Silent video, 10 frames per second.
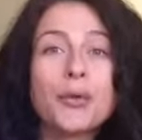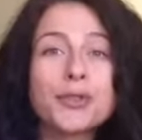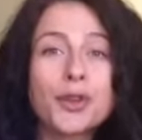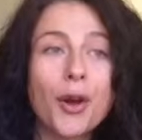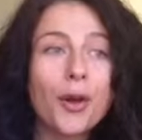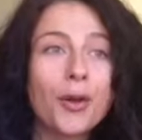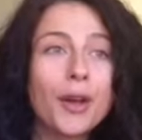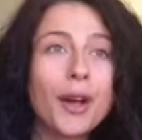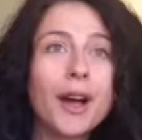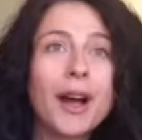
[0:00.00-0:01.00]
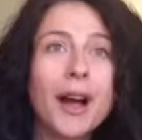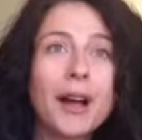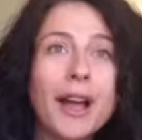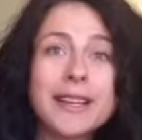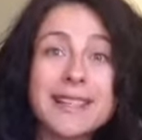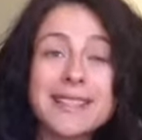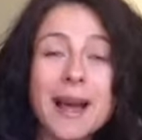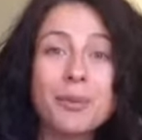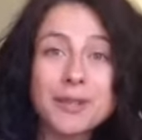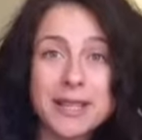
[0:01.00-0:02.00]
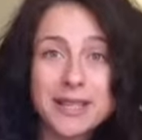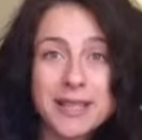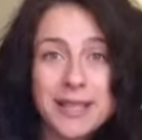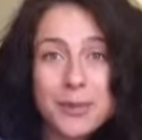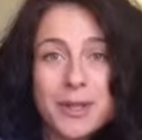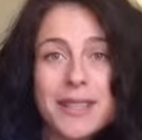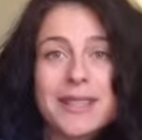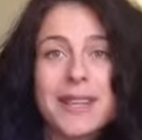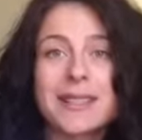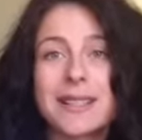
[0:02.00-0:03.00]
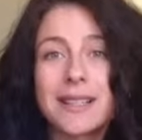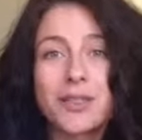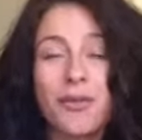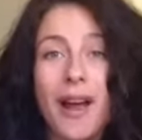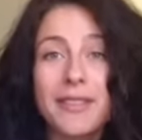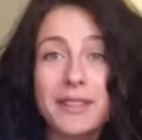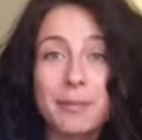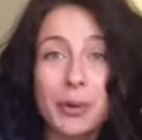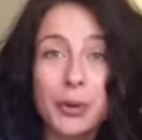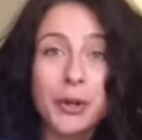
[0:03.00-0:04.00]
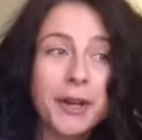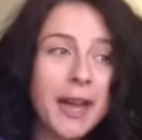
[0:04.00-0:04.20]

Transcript: So I guess that was his destiny to write this book.